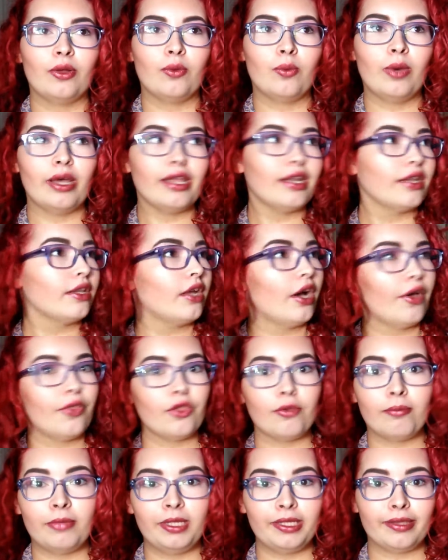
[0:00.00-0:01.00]
what
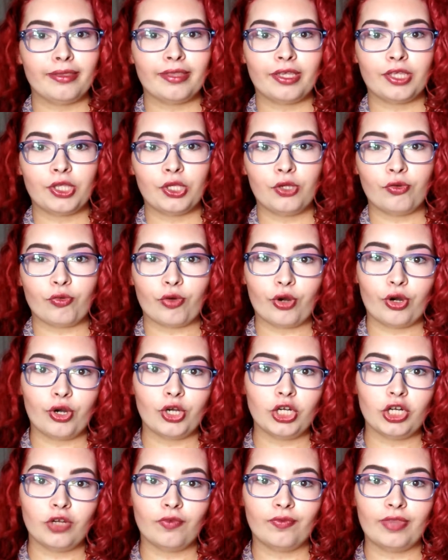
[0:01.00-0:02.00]
other myths that you
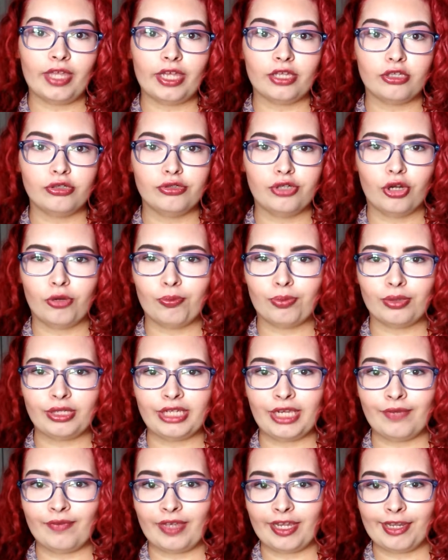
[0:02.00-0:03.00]
heard of that you don't
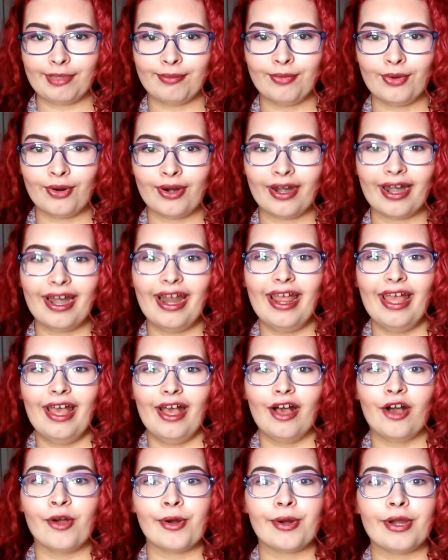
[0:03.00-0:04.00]
believe anymore,
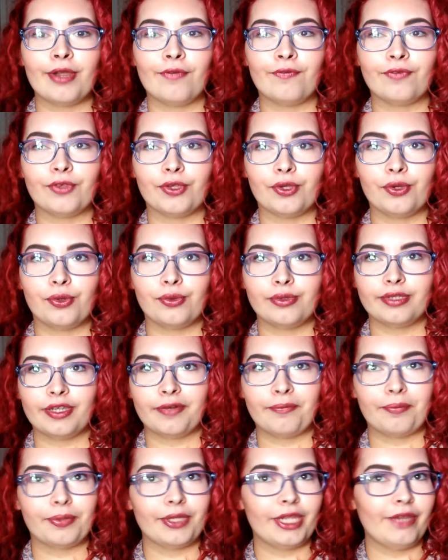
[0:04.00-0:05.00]
or if you
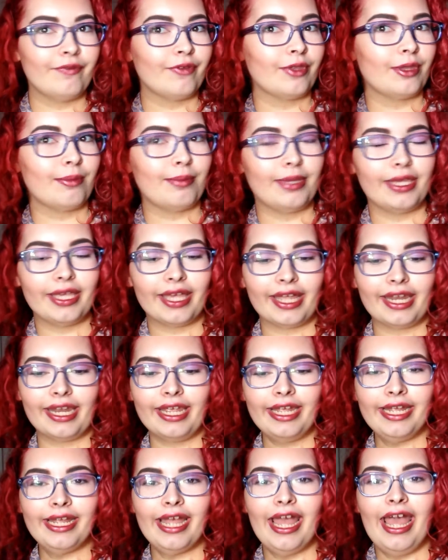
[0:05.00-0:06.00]
didn't believe from the
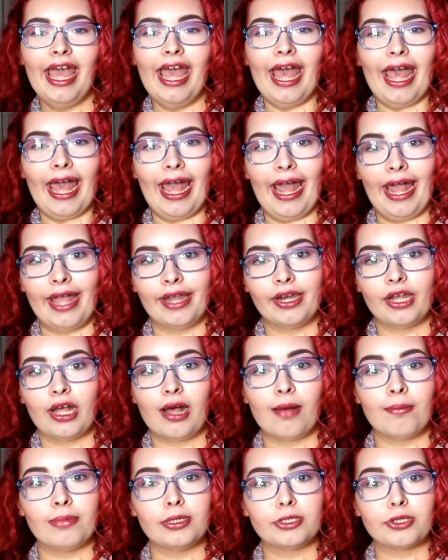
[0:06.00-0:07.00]
beginning. And
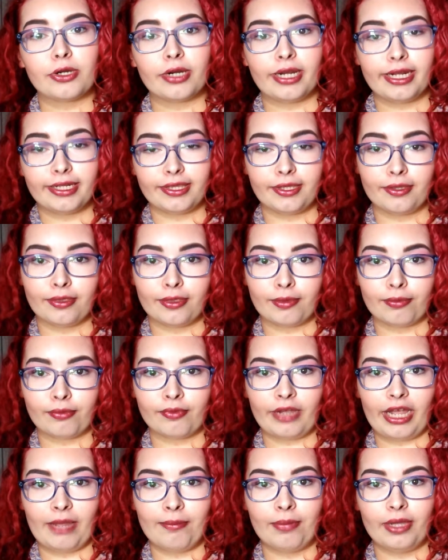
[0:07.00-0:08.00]
be sure to hit the
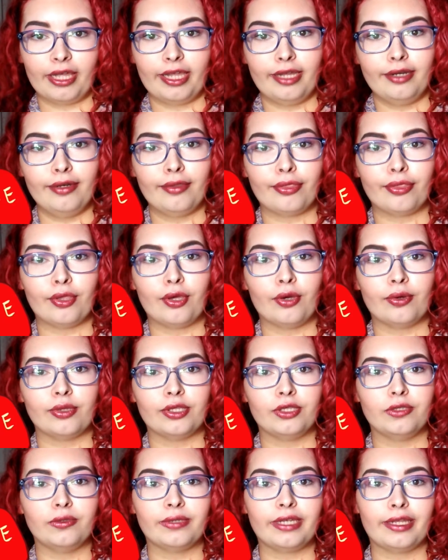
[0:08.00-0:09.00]
subscribe button so
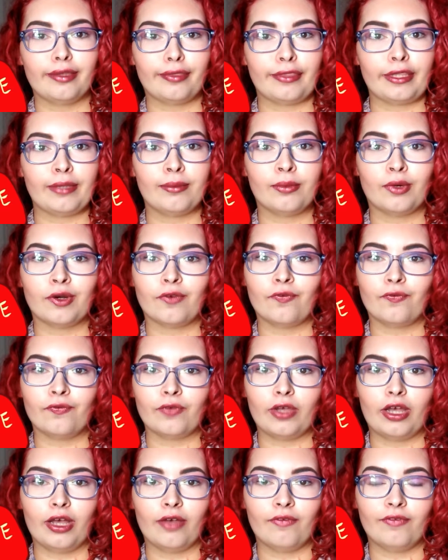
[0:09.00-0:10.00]
you can see more
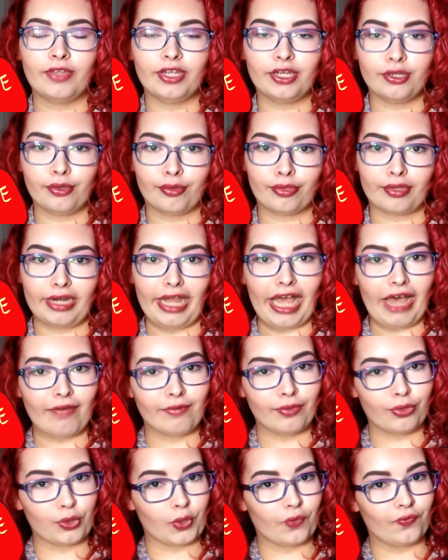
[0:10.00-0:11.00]
videos that I
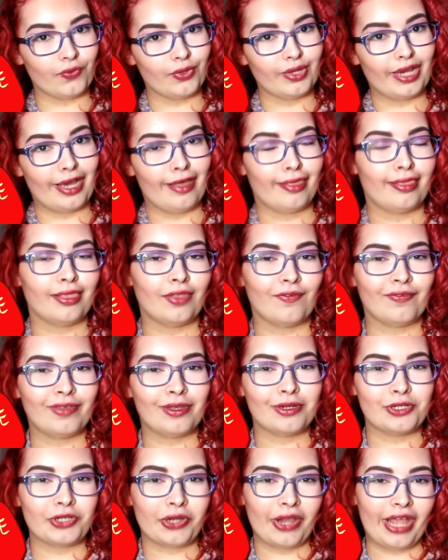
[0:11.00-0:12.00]
have in store for you guys in the
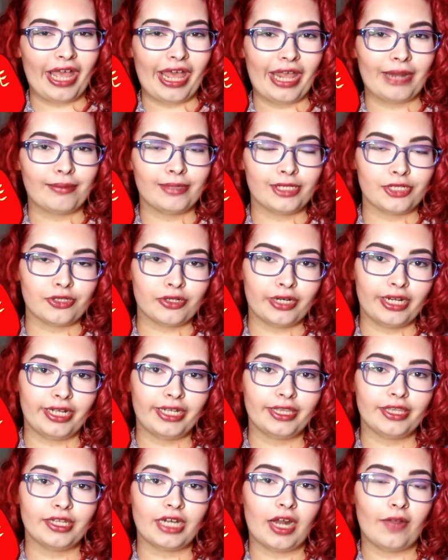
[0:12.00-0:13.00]
future. And be sure to
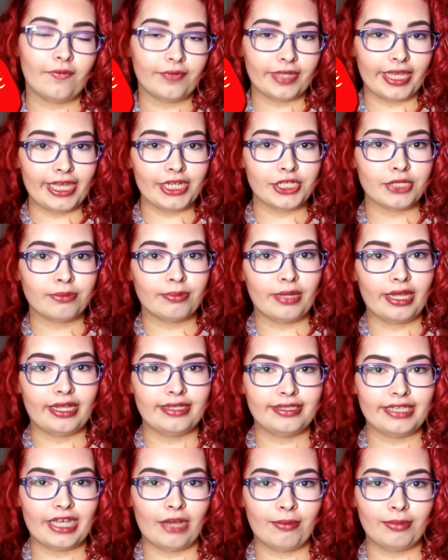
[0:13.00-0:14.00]
hit the notification
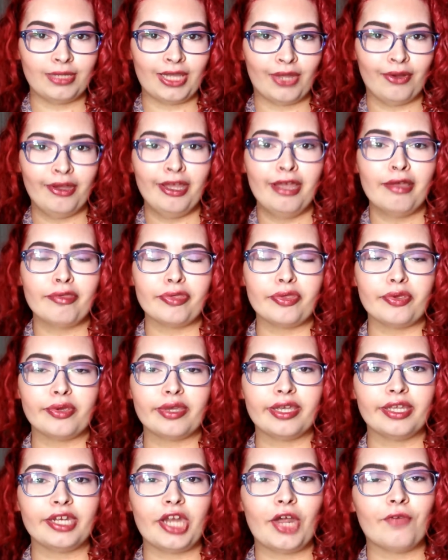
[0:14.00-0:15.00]
button down below so
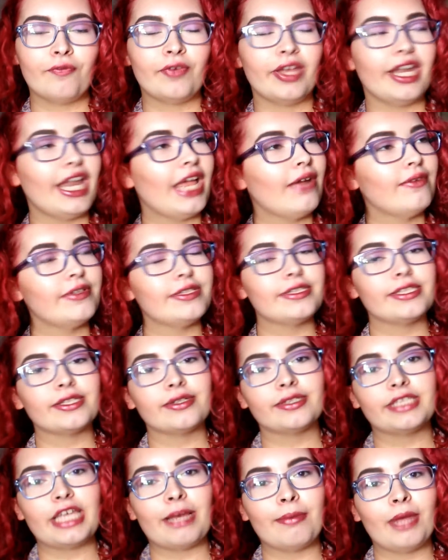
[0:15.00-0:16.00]
you can get notified every
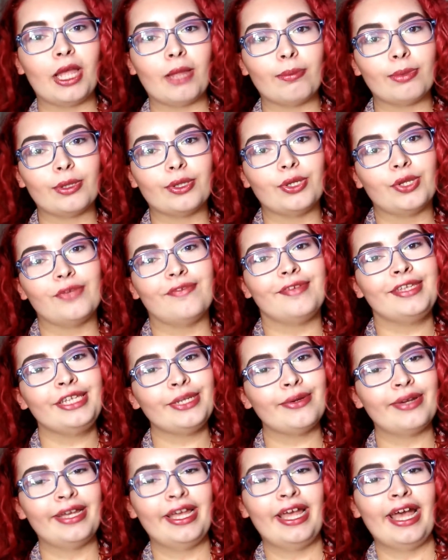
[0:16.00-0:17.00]
single time I upload a new
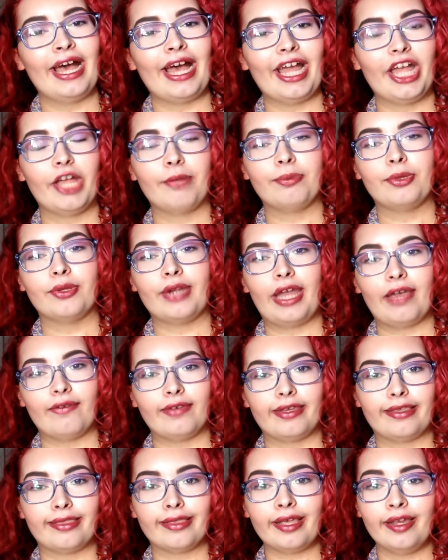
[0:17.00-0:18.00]
video. I upload
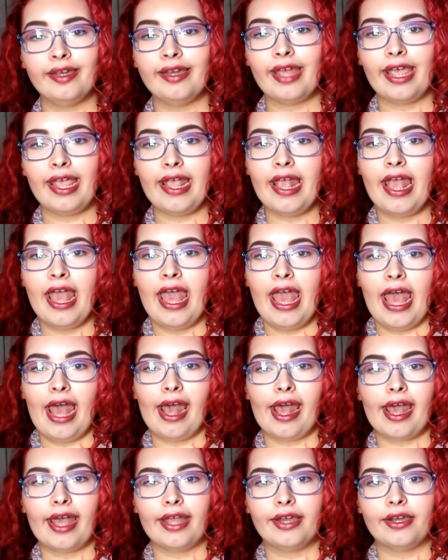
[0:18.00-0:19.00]
every Sunday.
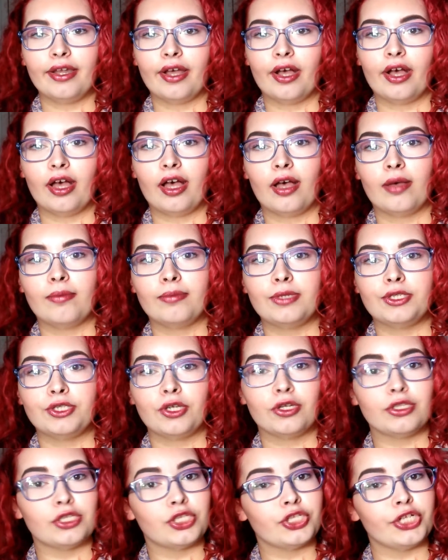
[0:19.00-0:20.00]
And be
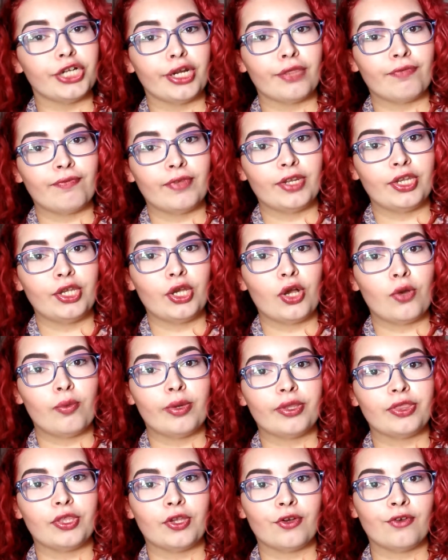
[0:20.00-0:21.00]
sure to share this
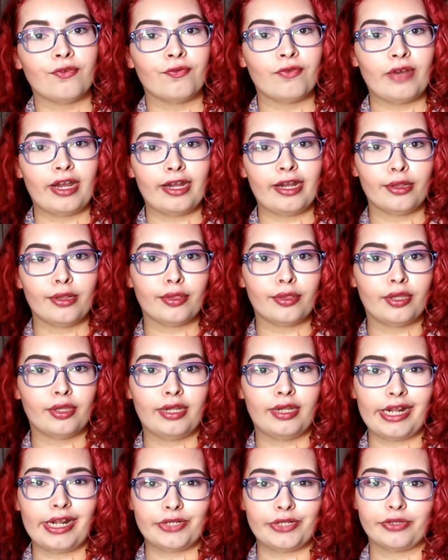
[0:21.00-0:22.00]
video with your friends in
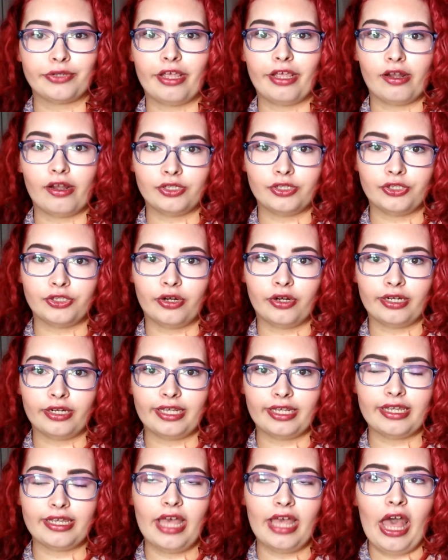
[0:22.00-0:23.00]
the natural hair
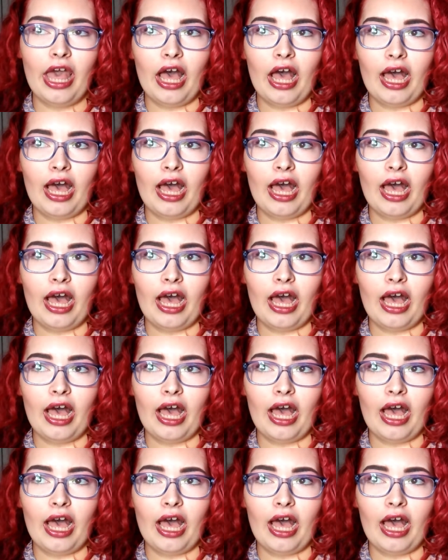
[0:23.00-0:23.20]
journey,